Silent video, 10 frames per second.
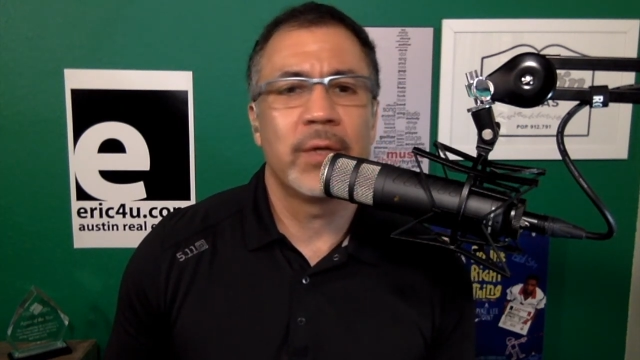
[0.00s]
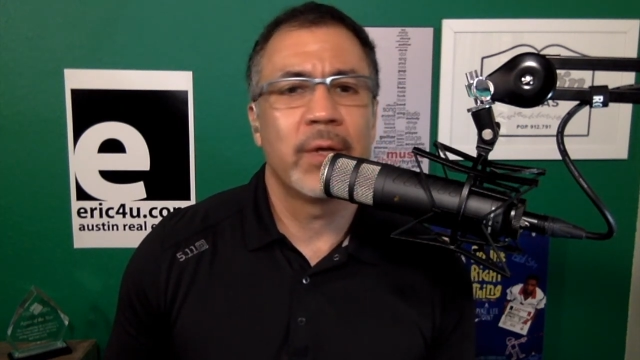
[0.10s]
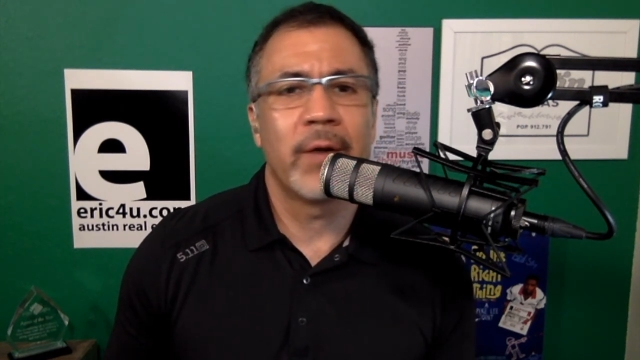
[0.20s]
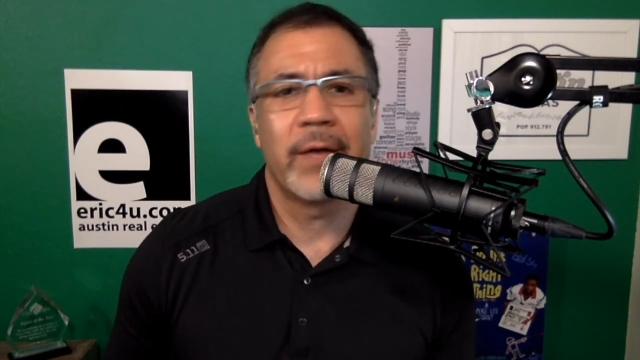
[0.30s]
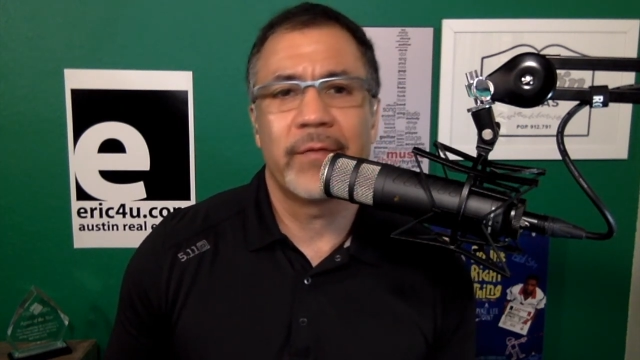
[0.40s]
you
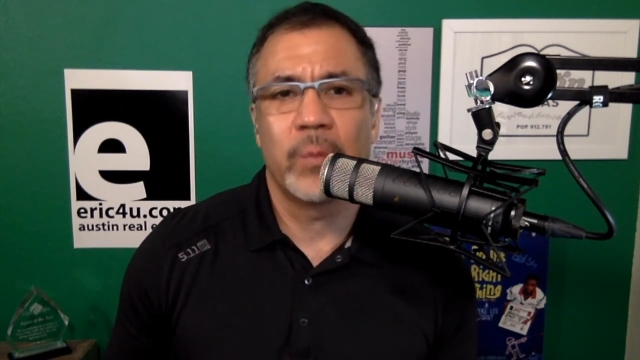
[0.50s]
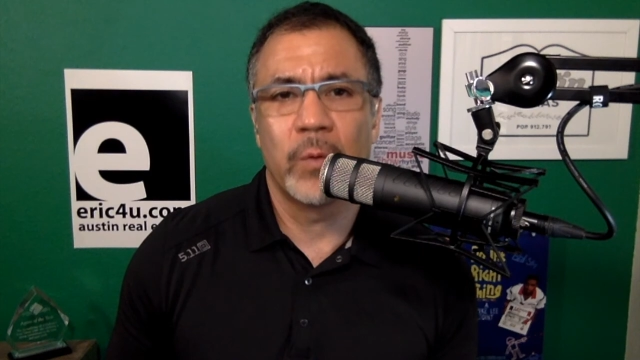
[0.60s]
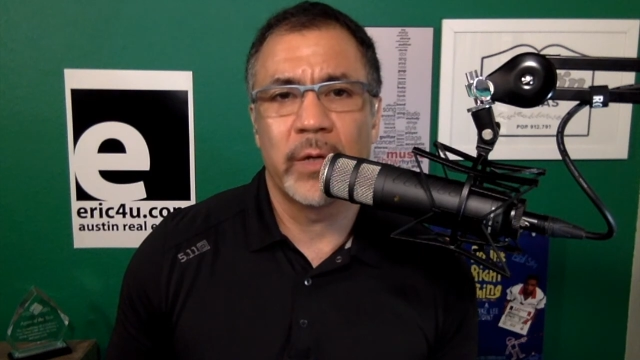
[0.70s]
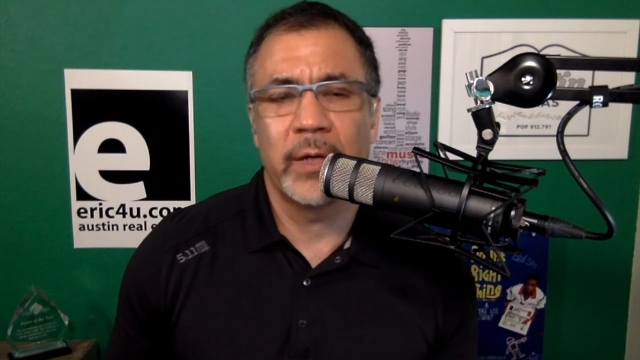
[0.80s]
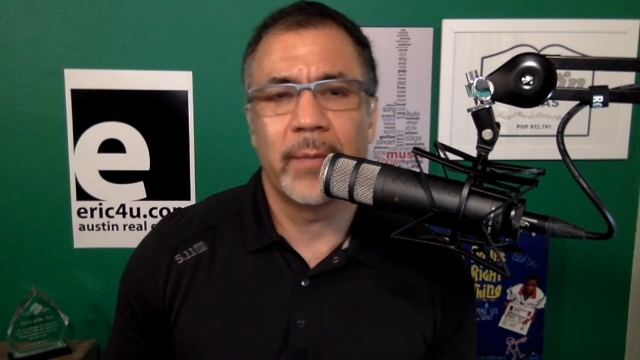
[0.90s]
don't have to
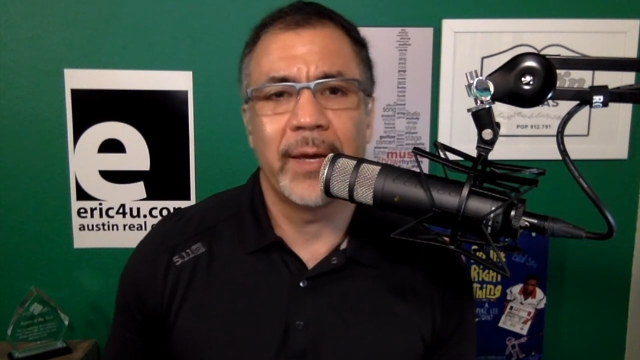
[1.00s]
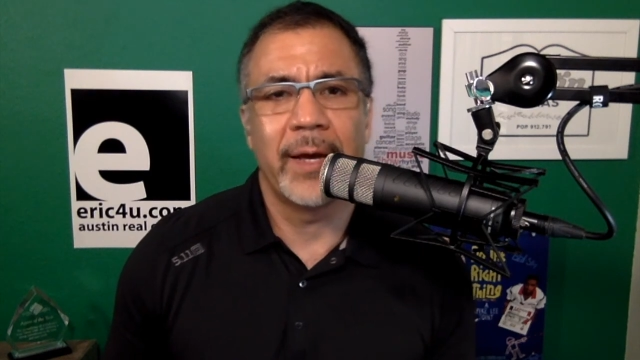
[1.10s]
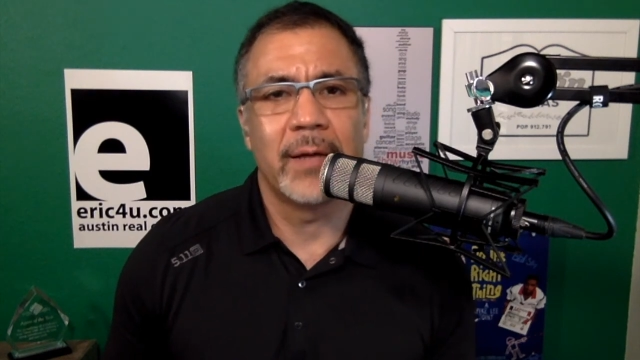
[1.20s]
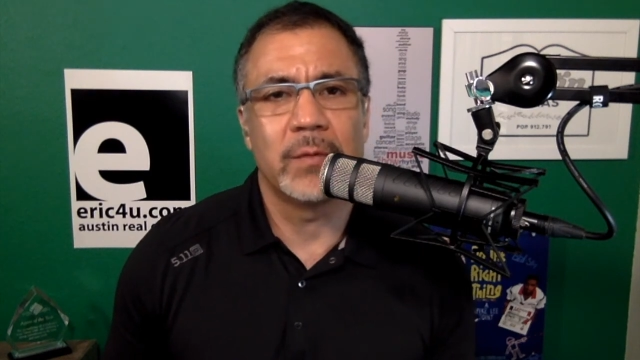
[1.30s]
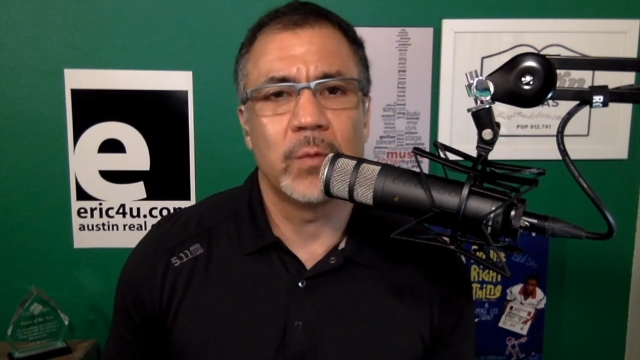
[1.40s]
worry
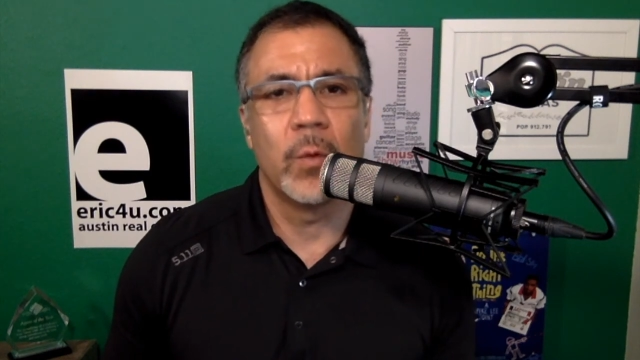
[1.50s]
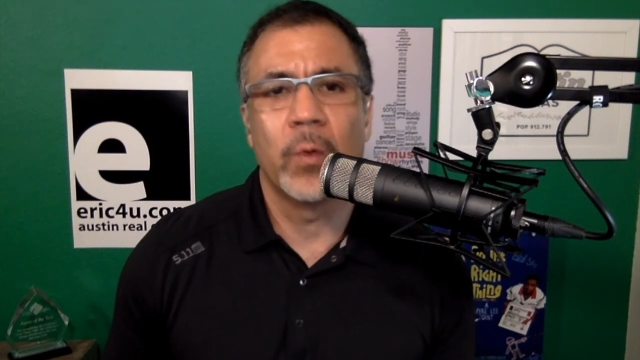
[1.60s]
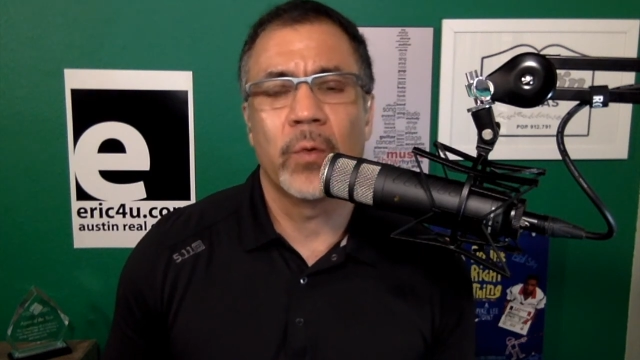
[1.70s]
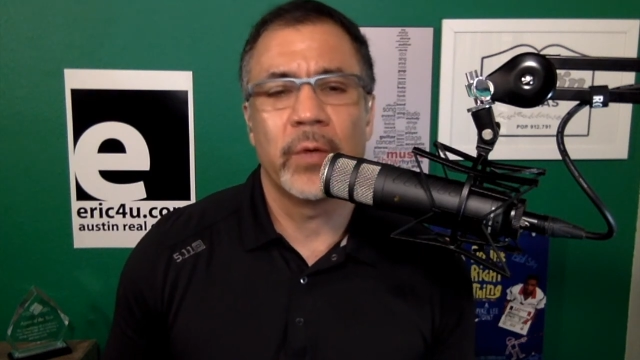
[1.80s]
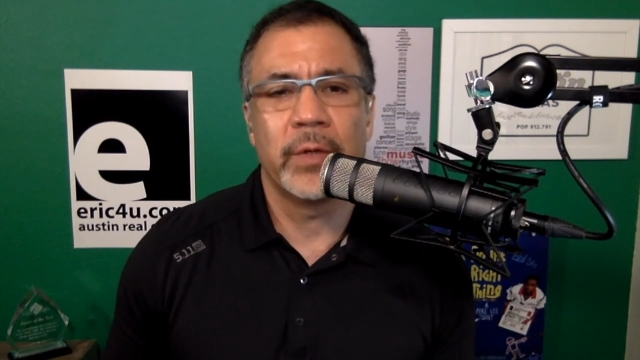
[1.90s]
about
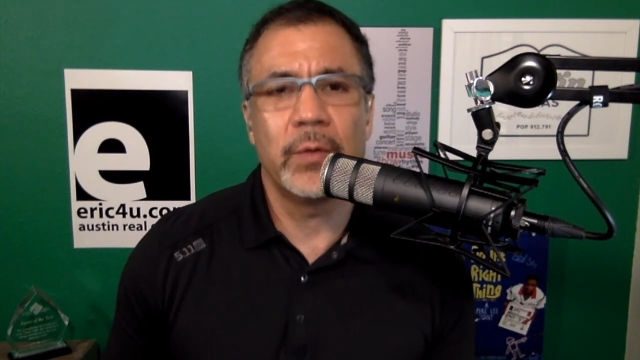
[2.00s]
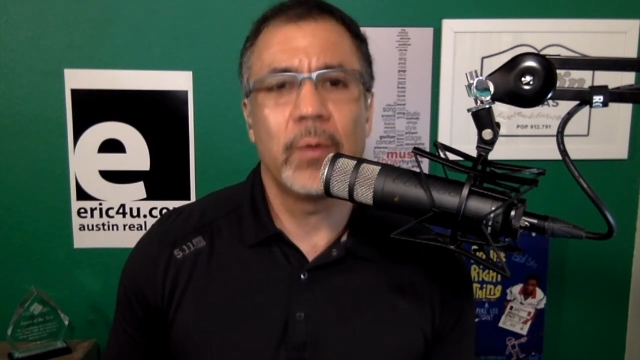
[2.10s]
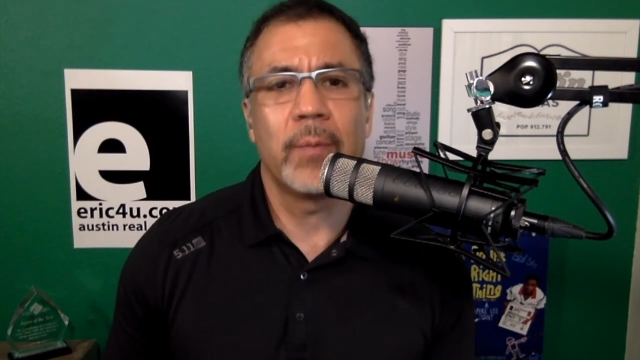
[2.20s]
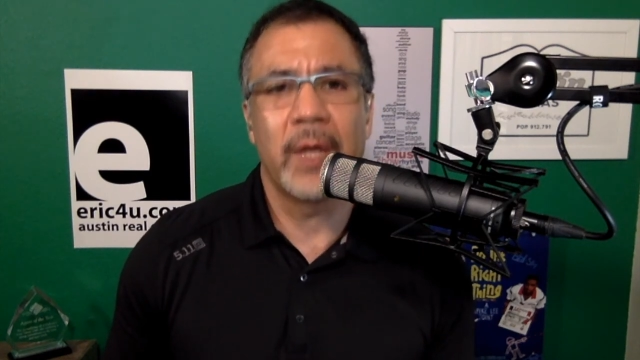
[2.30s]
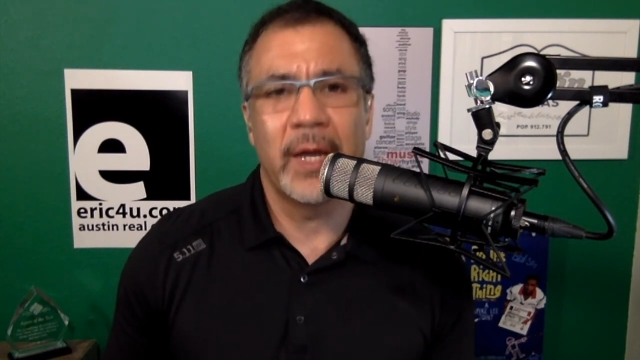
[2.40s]
ordering new
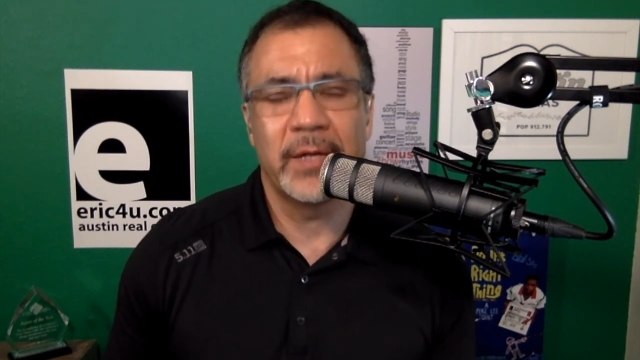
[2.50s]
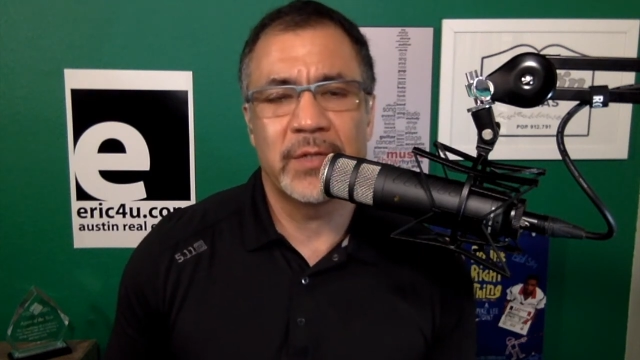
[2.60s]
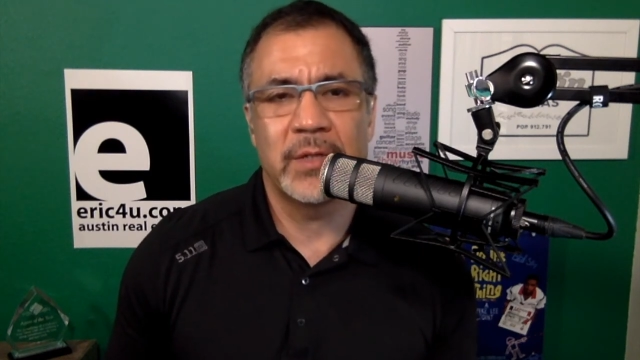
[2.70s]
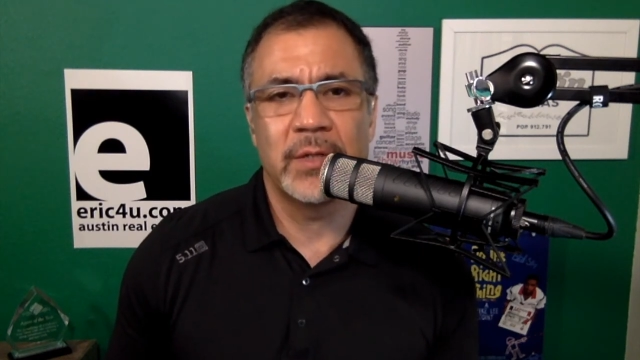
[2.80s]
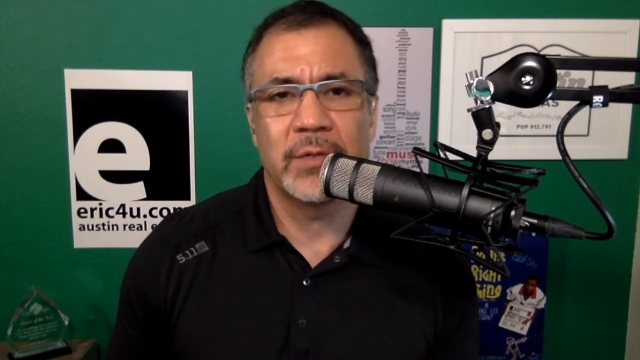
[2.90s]

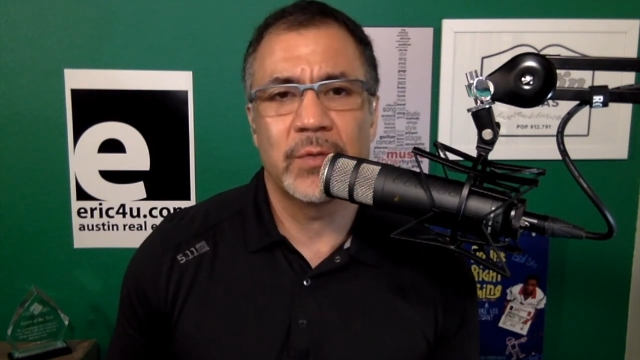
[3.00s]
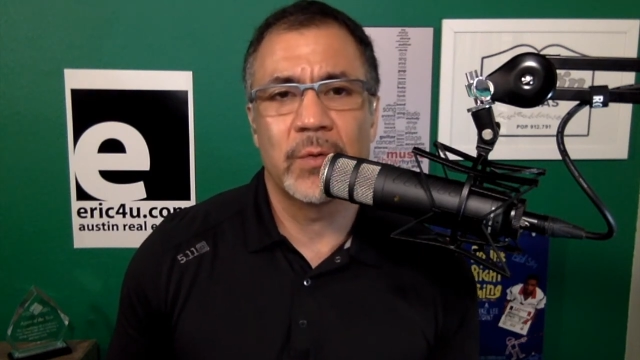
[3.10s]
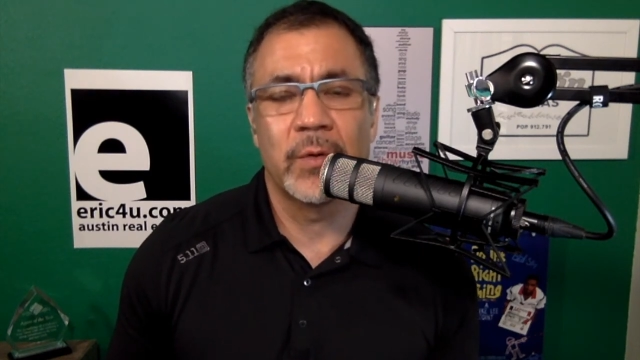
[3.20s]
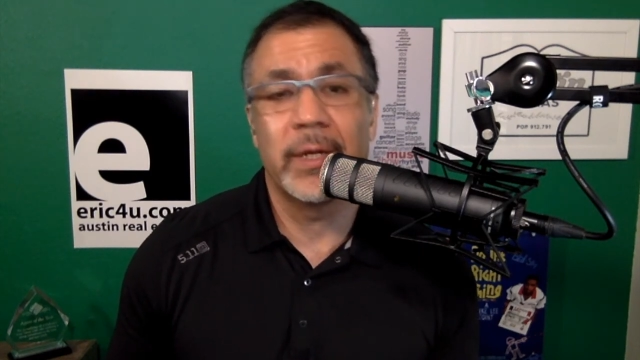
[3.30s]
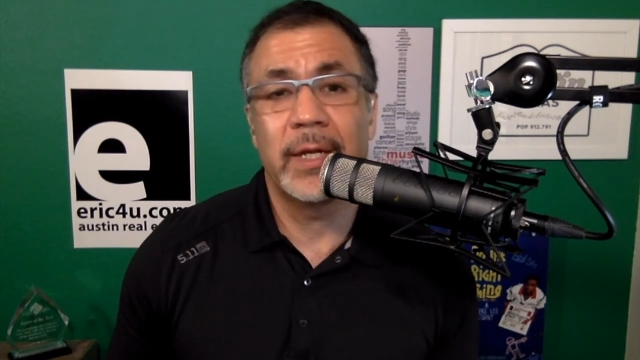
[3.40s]
appliances
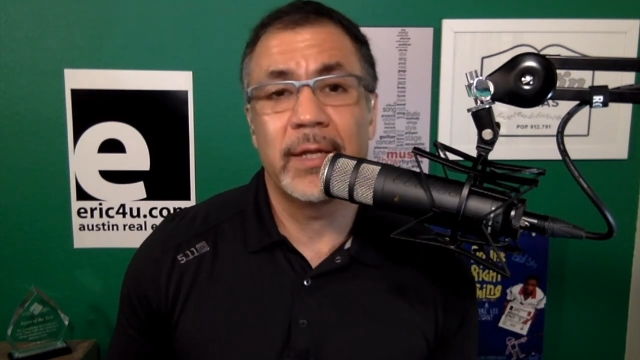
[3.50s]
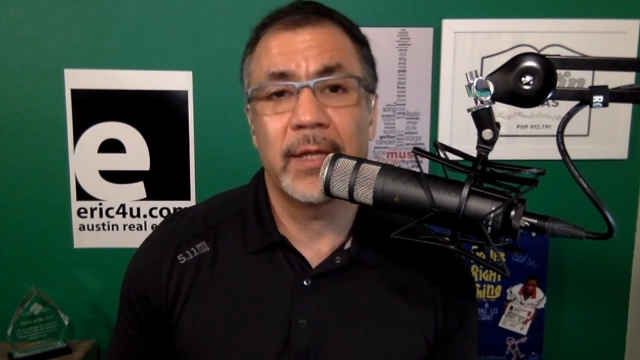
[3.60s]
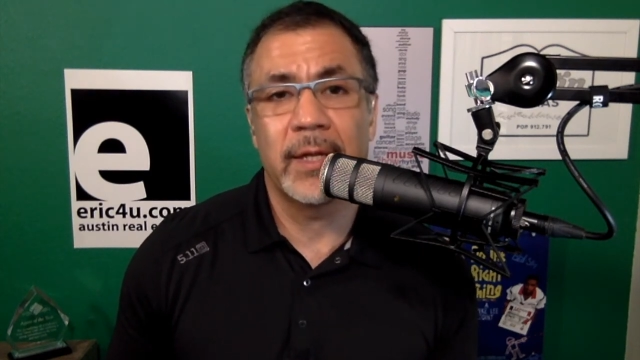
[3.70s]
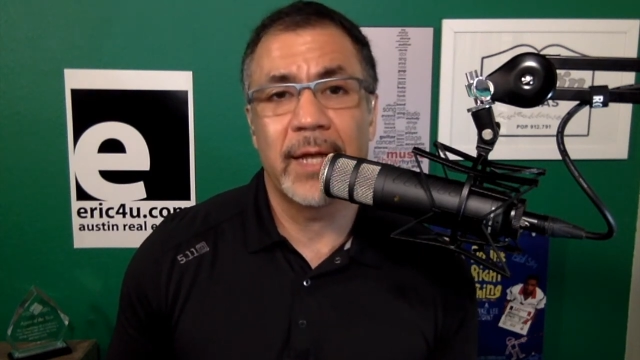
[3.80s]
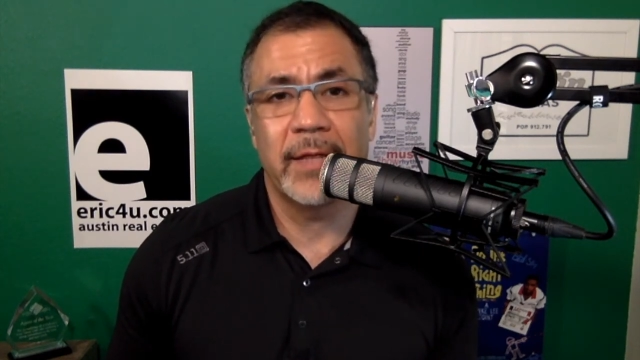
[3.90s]
or
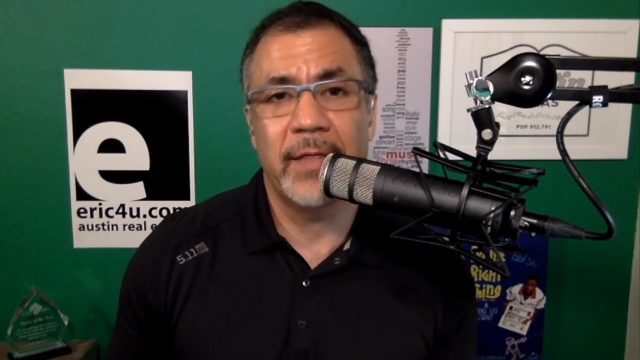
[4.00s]
anything like